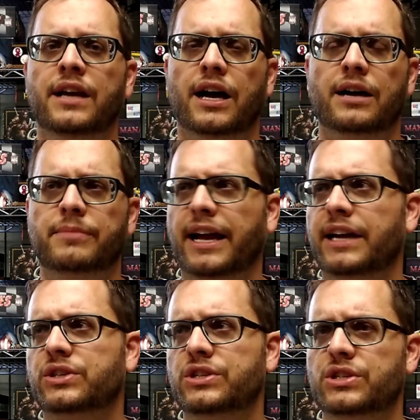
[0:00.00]
I
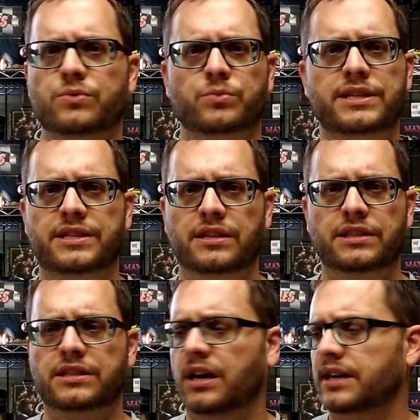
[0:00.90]
actually just
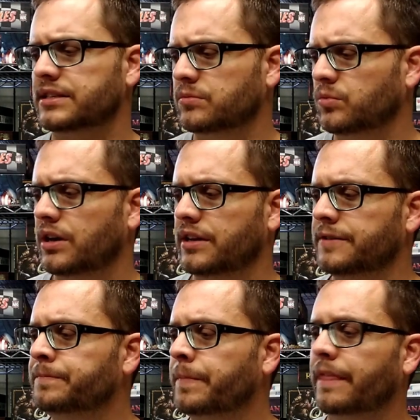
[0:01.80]
recently taught someone,
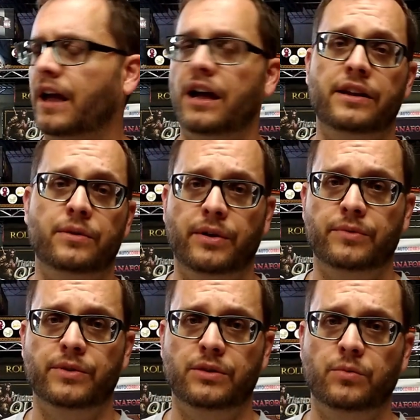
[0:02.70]
and it went
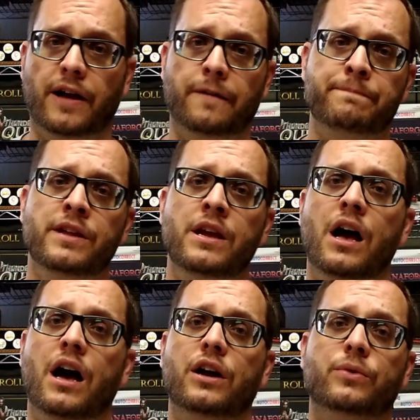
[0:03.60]
really well.
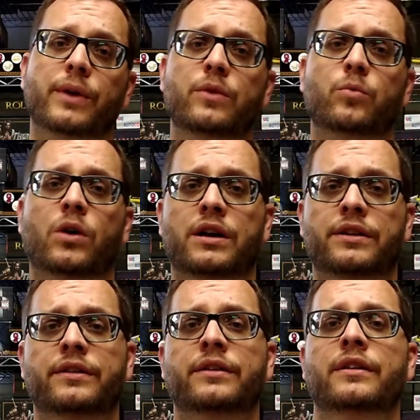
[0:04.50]
A great
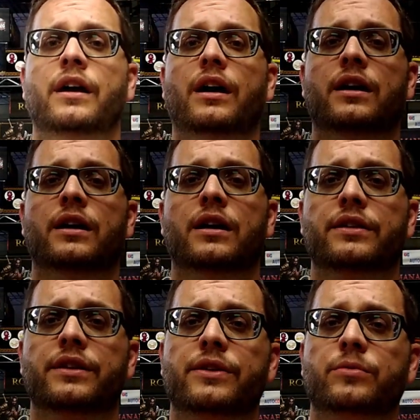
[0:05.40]
one,
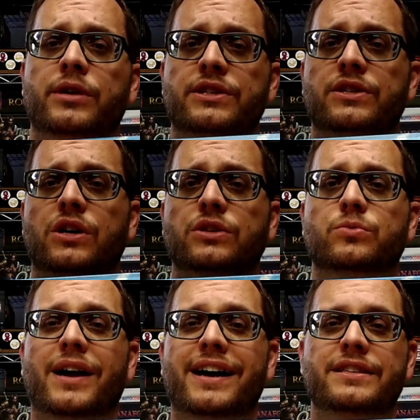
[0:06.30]
another one is called
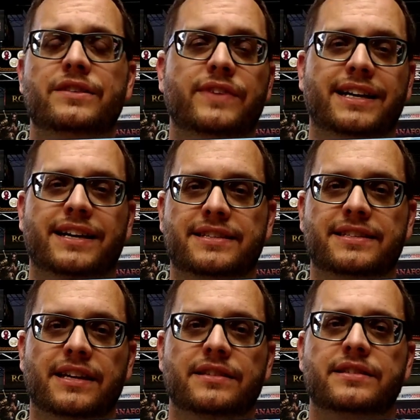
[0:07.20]
Rise of
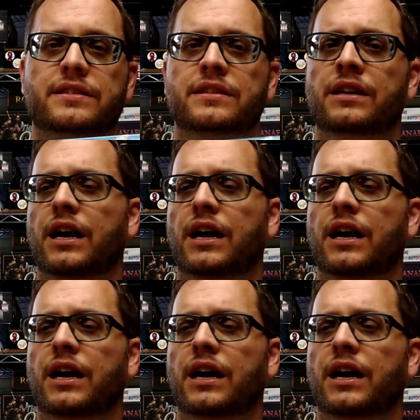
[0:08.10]
Augustus.